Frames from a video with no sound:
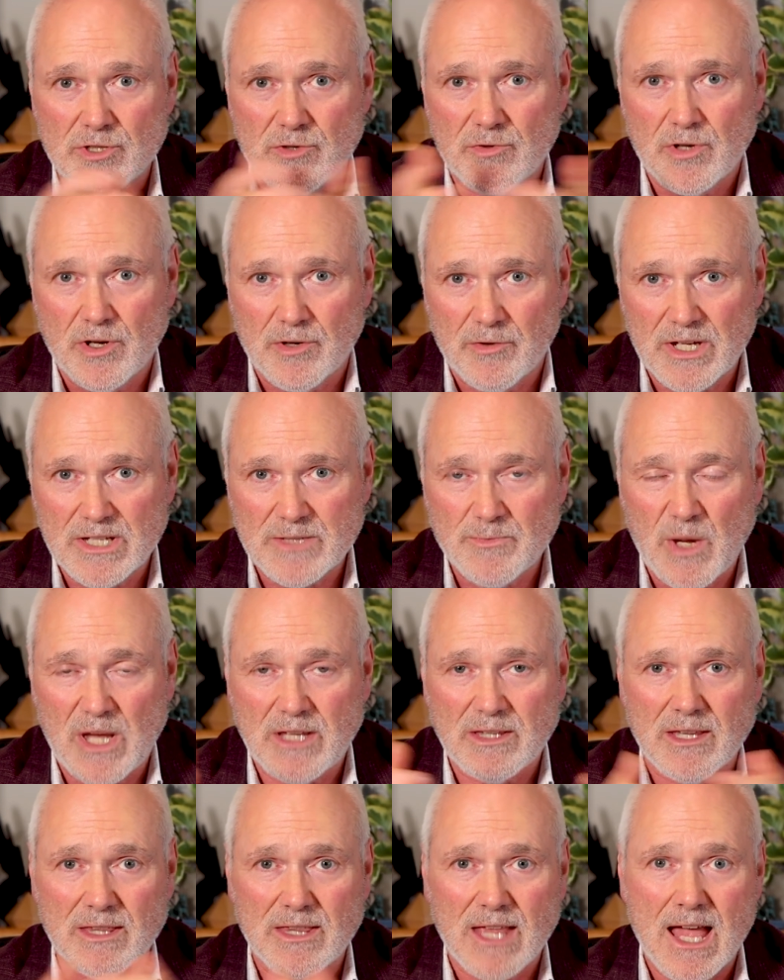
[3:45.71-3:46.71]
you've got to
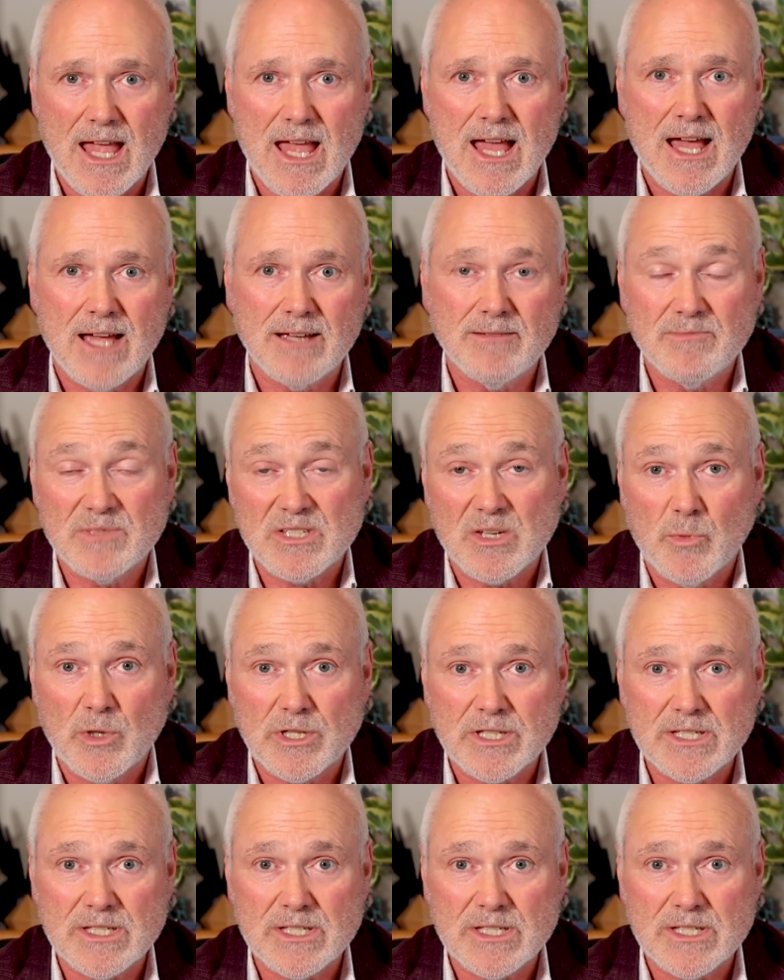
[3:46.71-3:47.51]
expect that they are somewhat